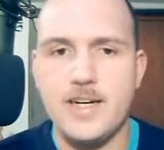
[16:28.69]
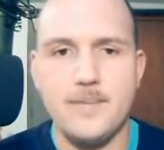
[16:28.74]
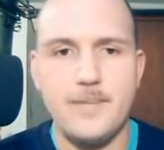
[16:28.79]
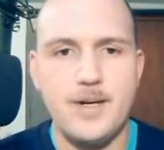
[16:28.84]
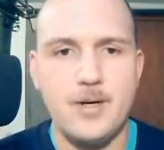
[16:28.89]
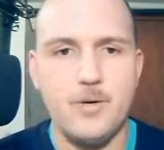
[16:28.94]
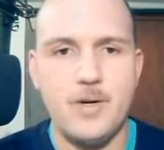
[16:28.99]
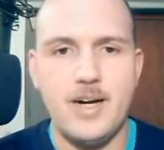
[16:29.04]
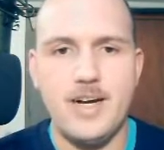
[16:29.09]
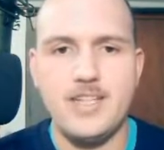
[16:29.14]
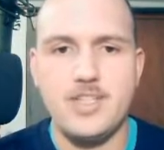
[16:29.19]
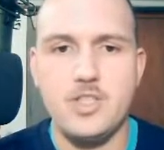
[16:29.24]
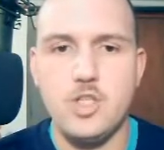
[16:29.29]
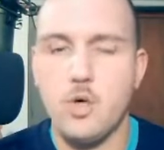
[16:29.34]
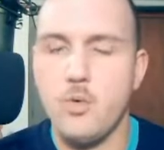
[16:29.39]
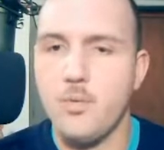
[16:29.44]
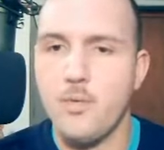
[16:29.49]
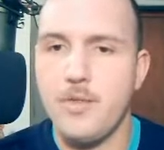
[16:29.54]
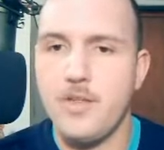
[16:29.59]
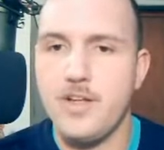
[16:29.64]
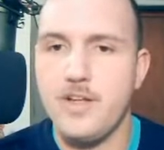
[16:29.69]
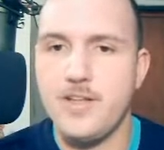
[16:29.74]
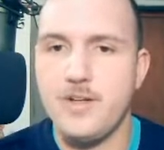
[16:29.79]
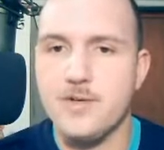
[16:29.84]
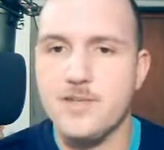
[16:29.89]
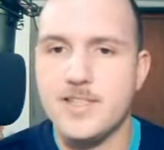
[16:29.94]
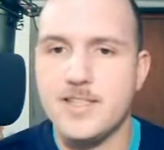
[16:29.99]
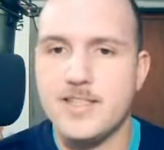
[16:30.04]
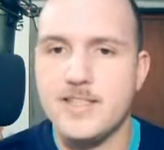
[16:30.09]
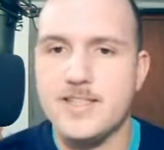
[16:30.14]
I don't think
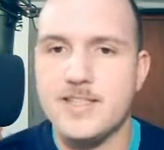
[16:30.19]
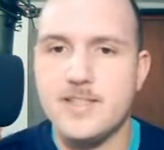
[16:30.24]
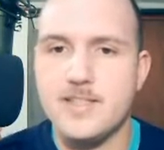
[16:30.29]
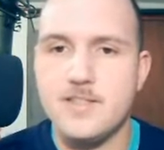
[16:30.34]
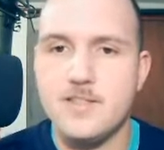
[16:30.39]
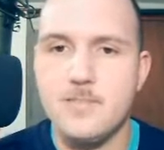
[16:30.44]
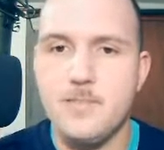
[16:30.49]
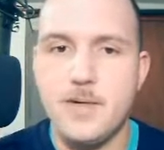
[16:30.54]
those exist,